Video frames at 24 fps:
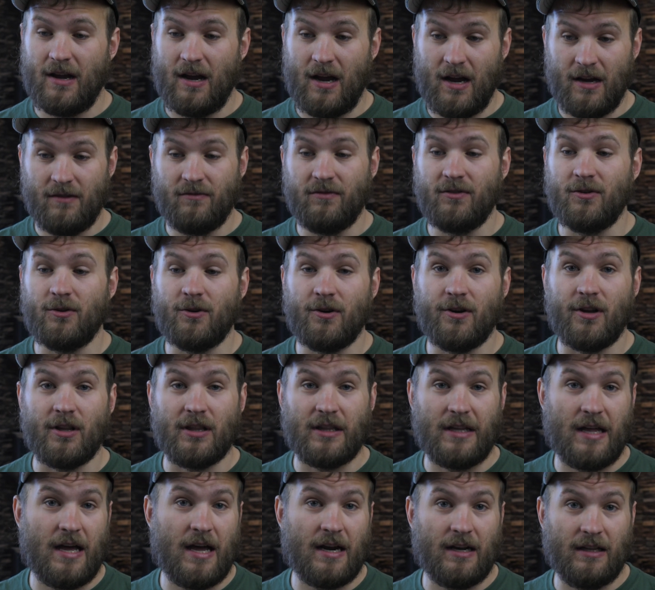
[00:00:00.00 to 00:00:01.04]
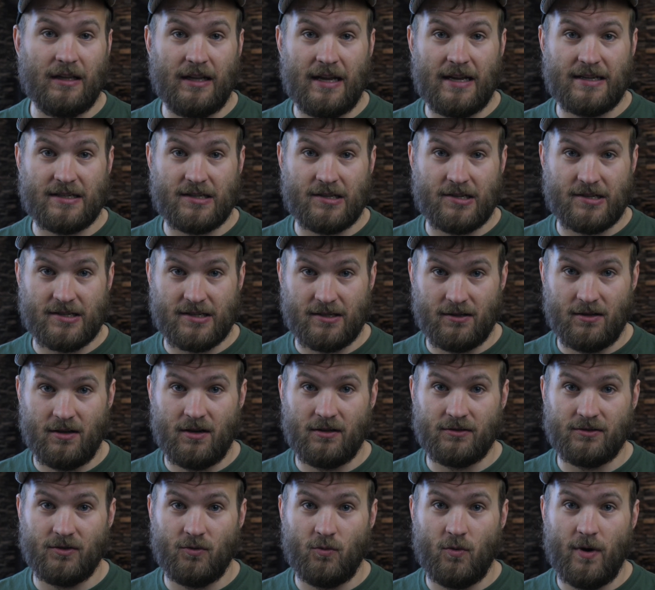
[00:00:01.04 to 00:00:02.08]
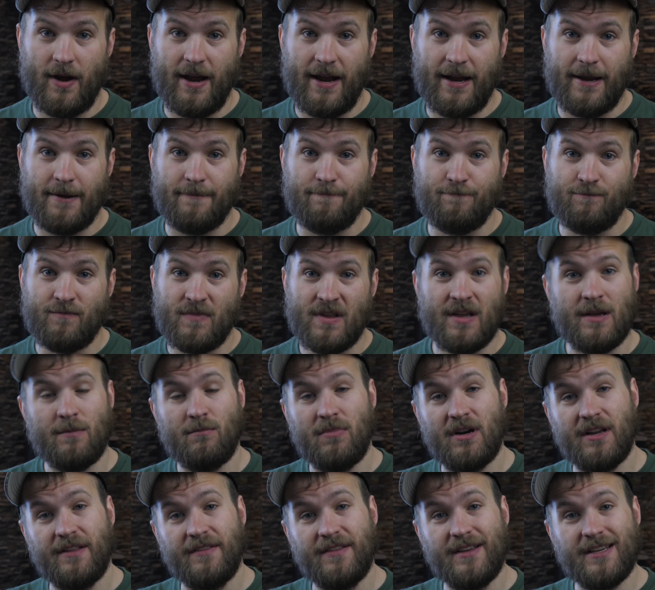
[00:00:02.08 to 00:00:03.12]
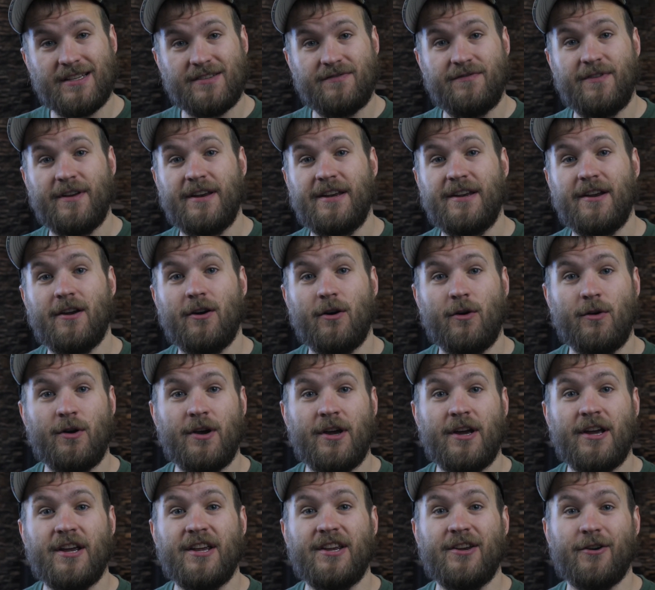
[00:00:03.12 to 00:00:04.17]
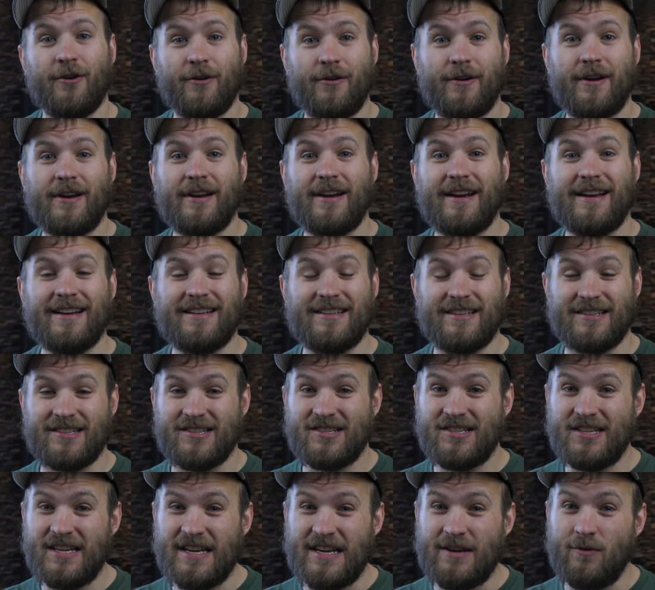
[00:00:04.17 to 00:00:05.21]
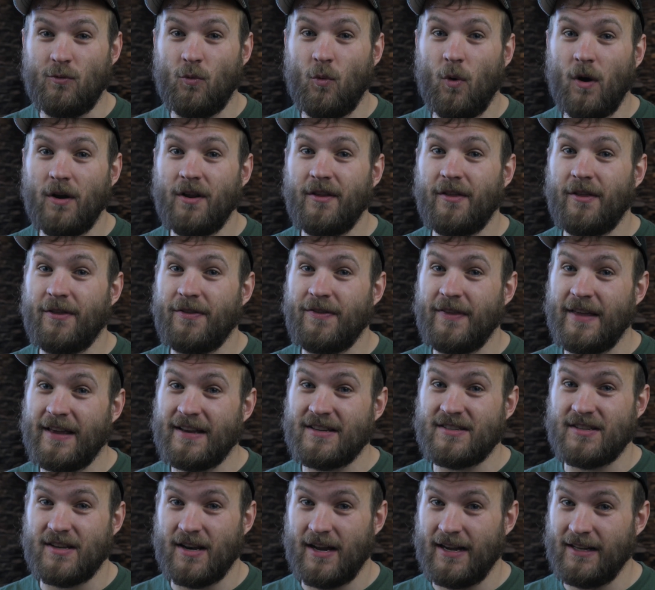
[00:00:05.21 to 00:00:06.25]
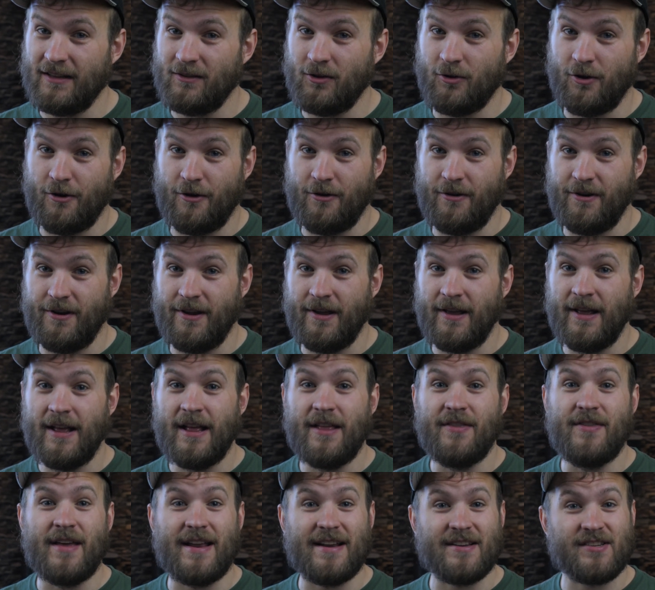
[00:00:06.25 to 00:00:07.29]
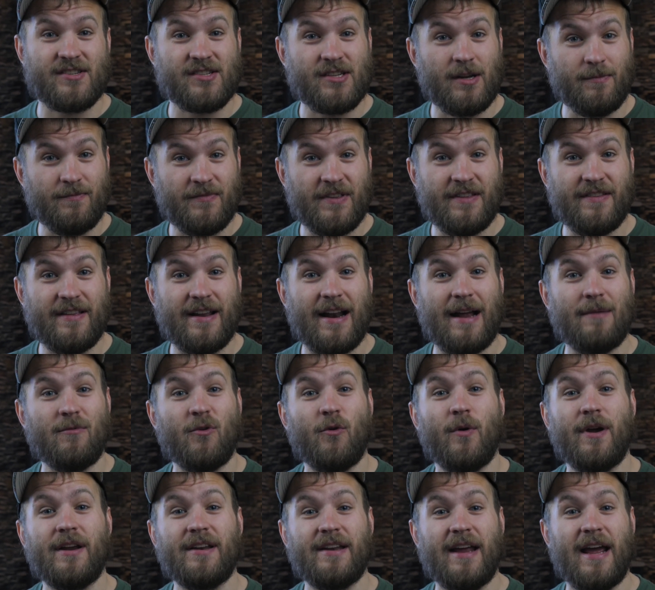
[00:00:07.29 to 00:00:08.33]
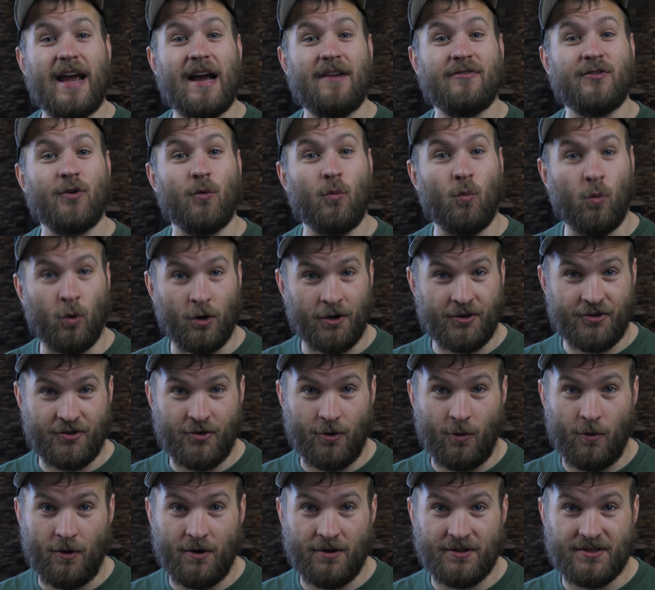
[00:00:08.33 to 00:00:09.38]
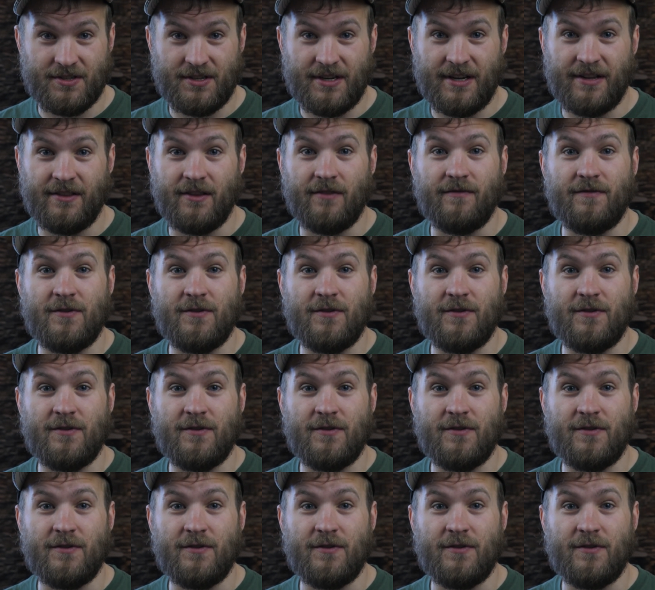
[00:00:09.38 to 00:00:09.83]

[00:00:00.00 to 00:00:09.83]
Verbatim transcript: I've learned a lot of lessons along the way. But in this video, you're going to get to see one of the things that I learned that is something that I'm going to have to work towards in the